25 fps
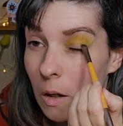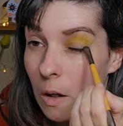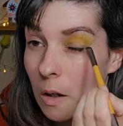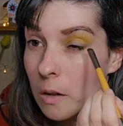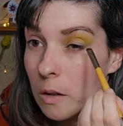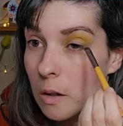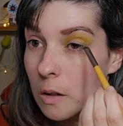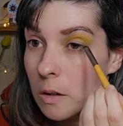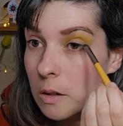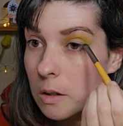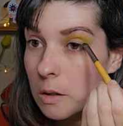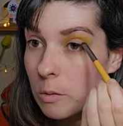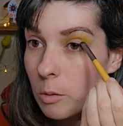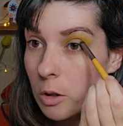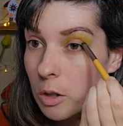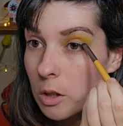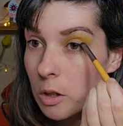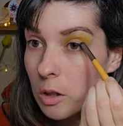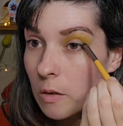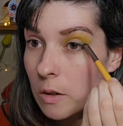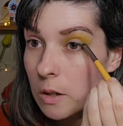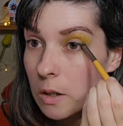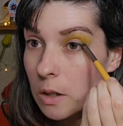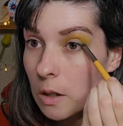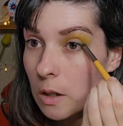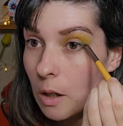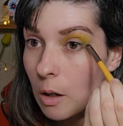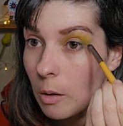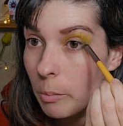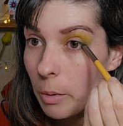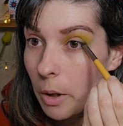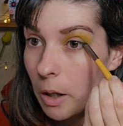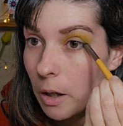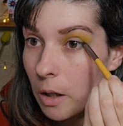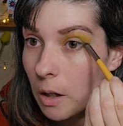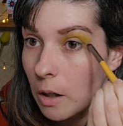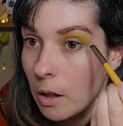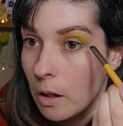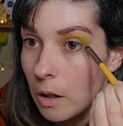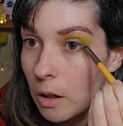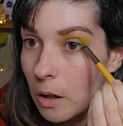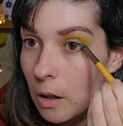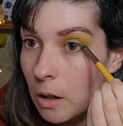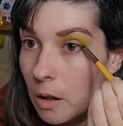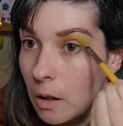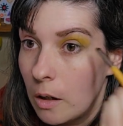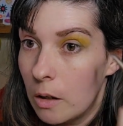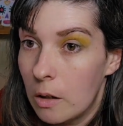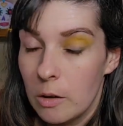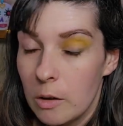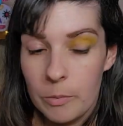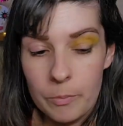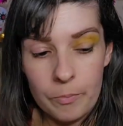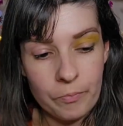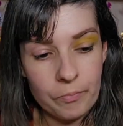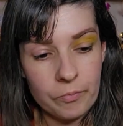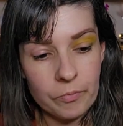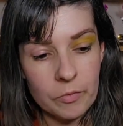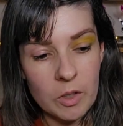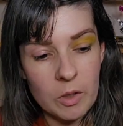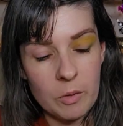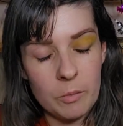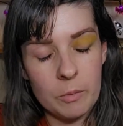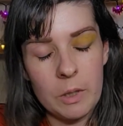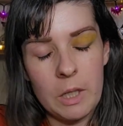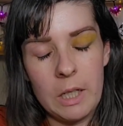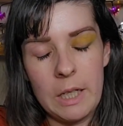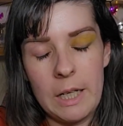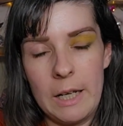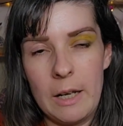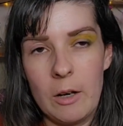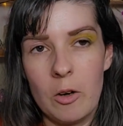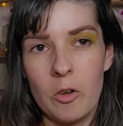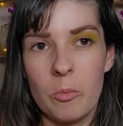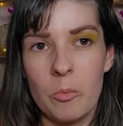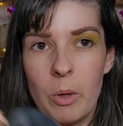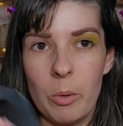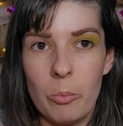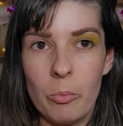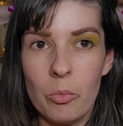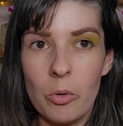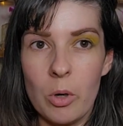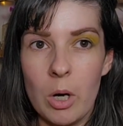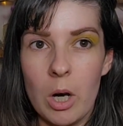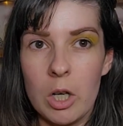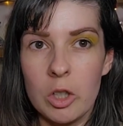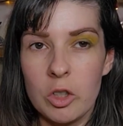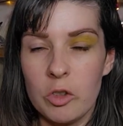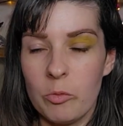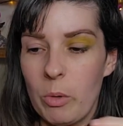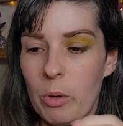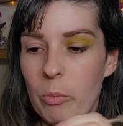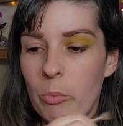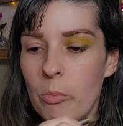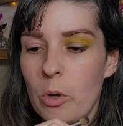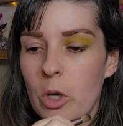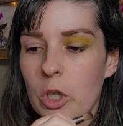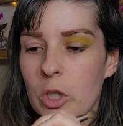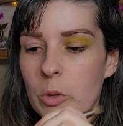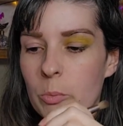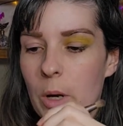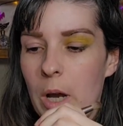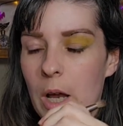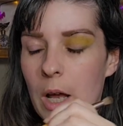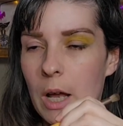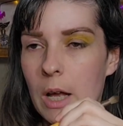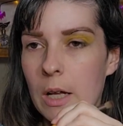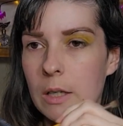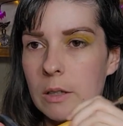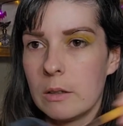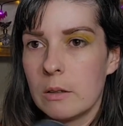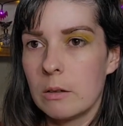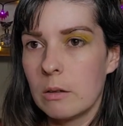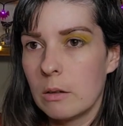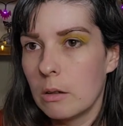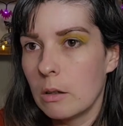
And then smudge the rest of that back in. I'm cleaning off my brush pad.